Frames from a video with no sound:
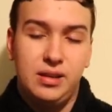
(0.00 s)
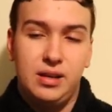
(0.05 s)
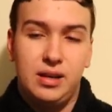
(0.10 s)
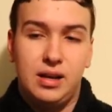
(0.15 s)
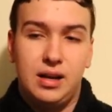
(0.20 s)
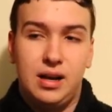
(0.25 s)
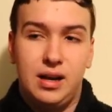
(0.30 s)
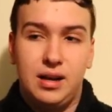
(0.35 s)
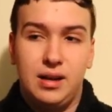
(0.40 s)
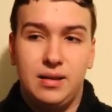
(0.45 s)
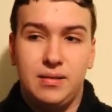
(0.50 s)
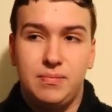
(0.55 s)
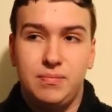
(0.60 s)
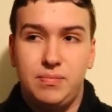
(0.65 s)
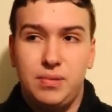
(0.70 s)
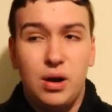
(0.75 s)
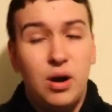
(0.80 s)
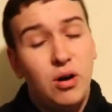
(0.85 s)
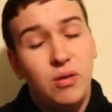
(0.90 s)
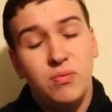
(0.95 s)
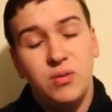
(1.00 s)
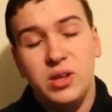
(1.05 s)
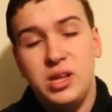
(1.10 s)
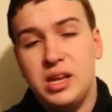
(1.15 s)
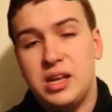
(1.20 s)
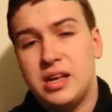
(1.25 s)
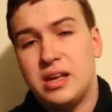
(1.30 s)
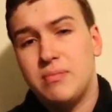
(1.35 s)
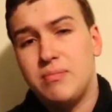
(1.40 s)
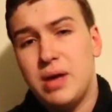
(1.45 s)
But hopefully
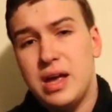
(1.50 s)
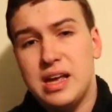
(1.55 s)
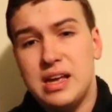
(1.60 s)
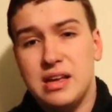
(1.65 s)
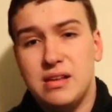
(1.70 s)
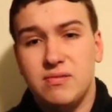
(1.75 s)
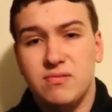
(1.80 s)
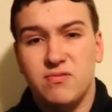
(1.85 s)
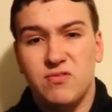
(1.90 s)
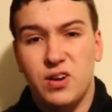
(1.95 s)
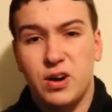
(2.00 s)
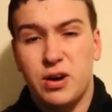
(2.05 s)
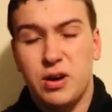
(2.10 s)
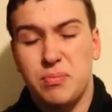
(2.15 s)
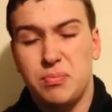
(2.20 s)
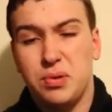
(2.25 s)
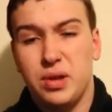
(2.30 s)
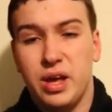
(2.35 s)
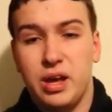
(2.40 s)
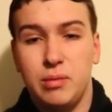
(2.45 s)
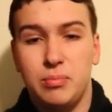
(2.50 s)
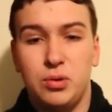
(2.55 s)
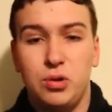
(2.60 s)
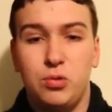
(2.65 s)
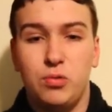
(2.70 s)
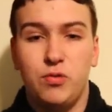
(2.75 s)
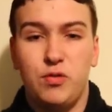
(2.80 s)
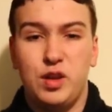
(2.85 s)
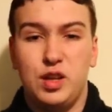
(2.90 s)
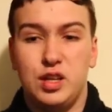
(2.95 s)
they can make it very
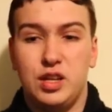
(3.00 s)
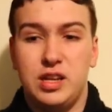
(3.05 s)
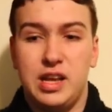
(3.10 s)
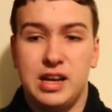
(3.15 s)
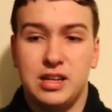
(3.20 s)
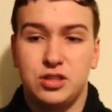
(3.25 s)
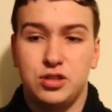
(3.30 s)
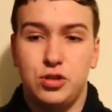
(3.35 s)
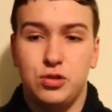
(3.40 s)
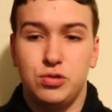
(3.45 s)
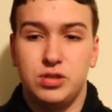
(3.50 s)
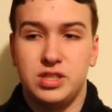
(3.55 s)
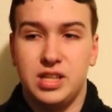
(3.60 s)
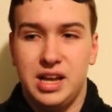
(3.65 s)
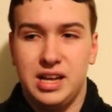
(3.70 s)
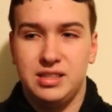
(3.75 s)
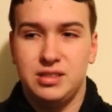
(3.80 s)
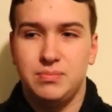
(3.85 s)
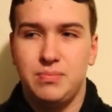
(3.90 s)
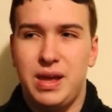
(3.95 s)
playable within the next 2 sets.